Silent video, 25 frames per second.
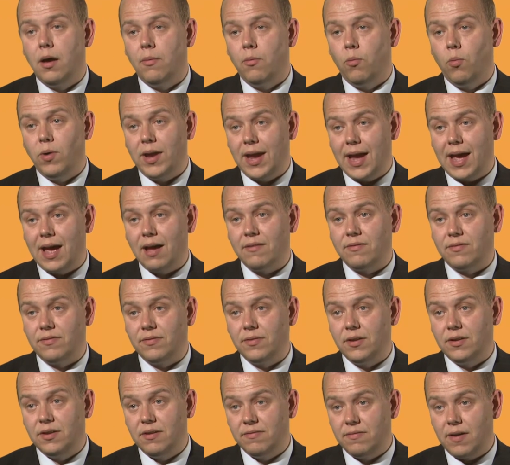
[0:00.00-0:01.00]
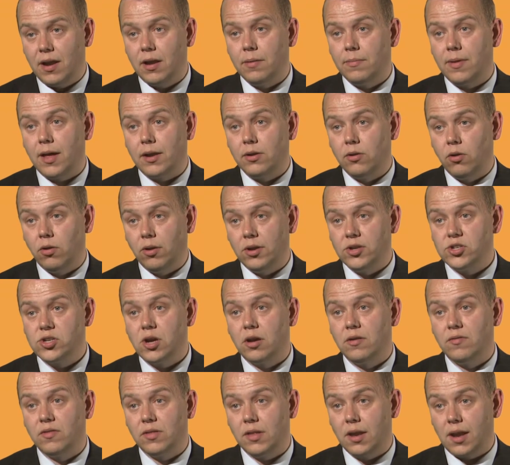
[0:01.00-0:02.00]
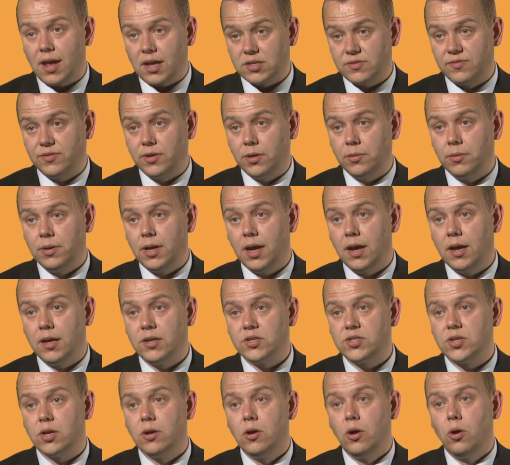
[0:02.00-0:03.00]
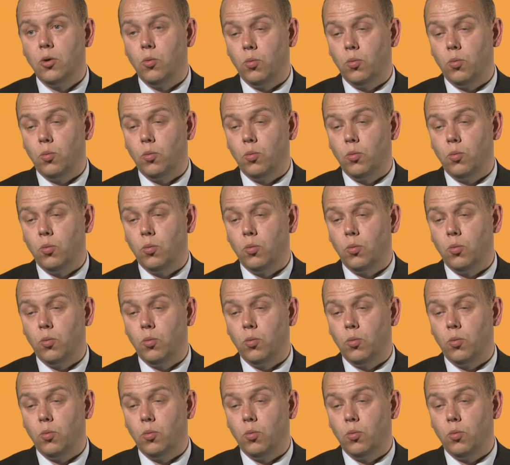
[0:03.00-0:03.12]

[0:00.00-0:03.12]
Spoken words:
we have developed that knowledge over the last few years.